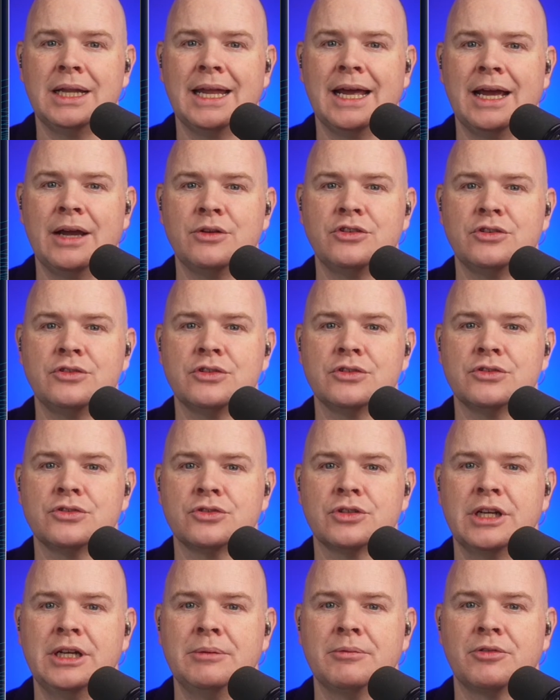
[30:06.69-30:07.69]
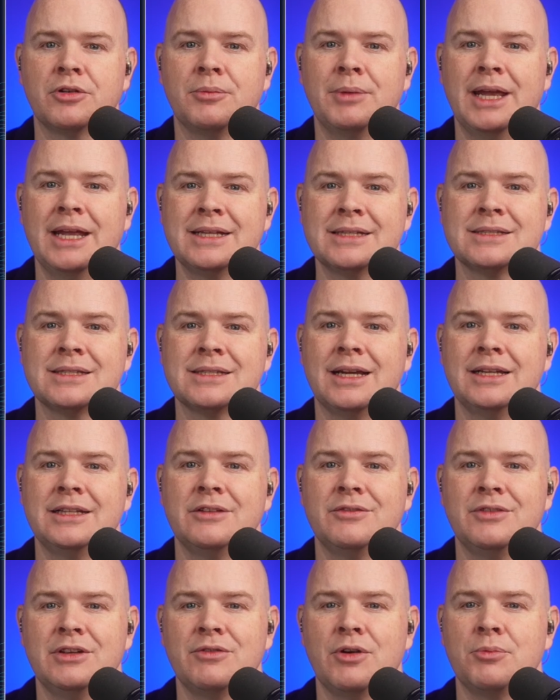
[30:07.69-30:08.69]
allows you to stream from
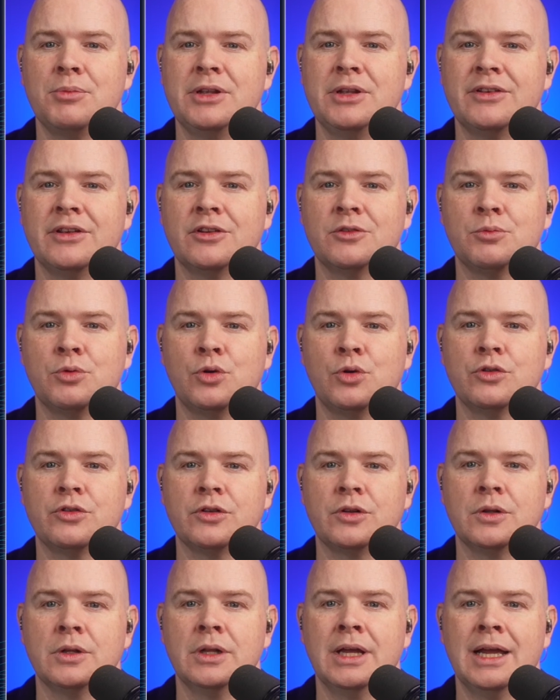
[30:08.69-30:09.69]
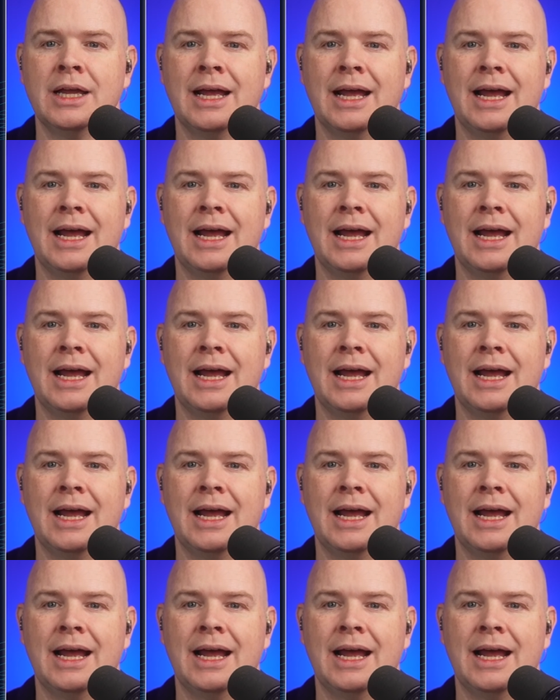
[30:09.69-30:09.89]
inside the VivoMeetings portal,